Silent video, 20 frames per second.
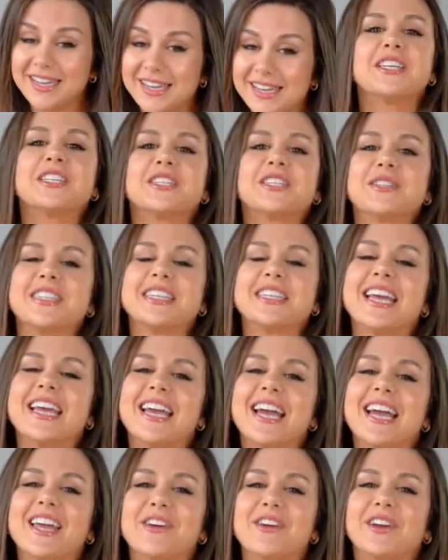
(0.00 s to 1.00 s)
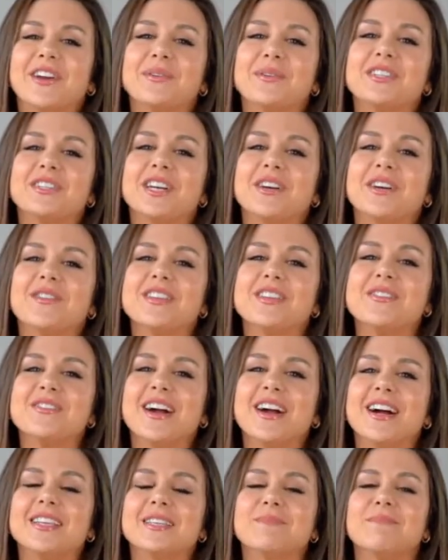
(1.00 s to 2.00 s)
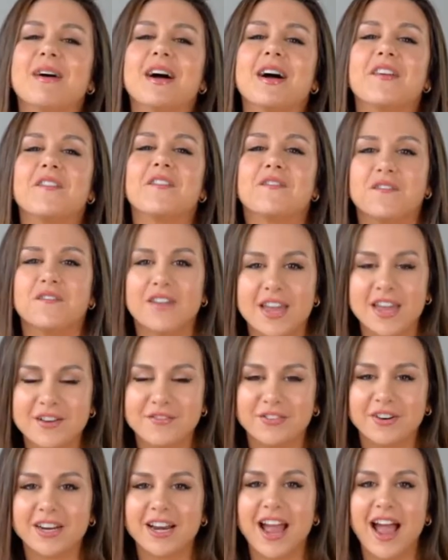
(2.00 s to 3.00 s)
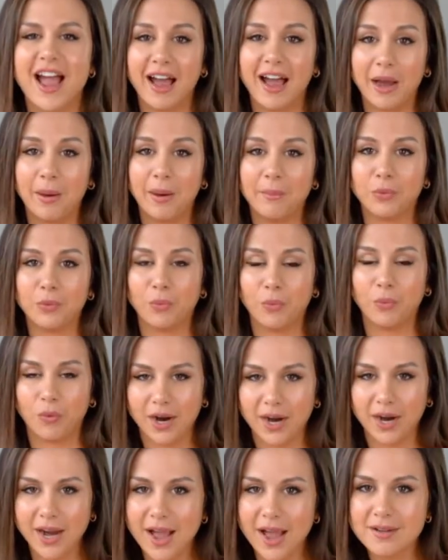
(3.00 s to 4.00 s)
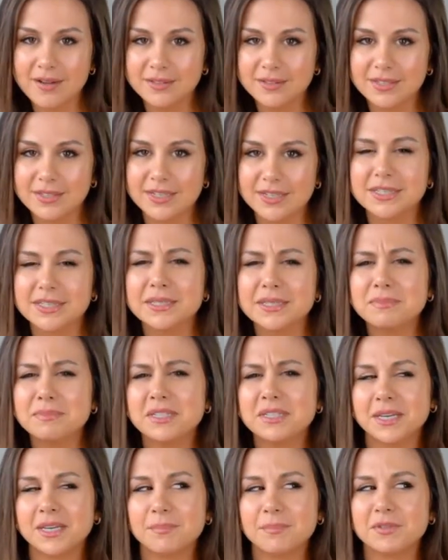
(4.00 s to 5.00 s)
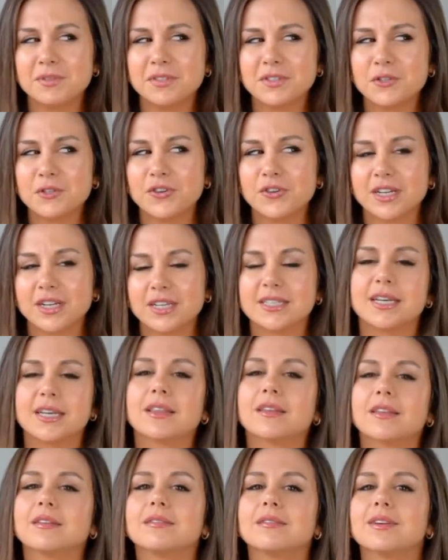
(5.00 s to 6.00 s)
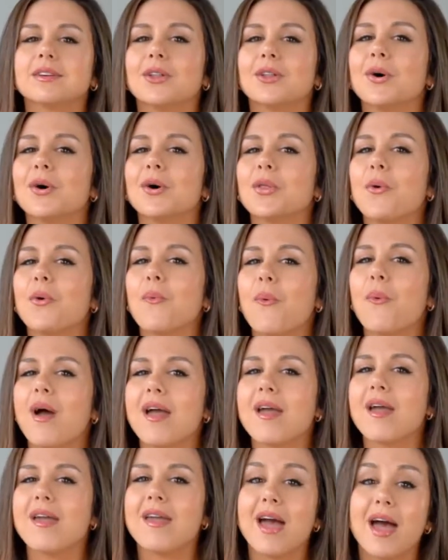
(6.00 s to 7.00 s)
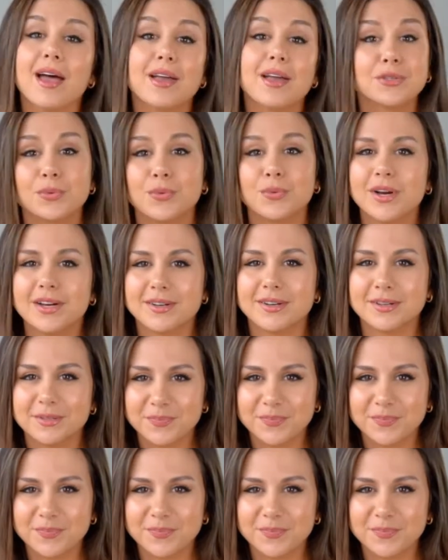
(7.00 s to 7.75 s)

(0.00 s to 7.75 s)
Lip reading: So today I thought I would share with you guys my favorite ab workouts and some tips and tricks I learned along the way as well.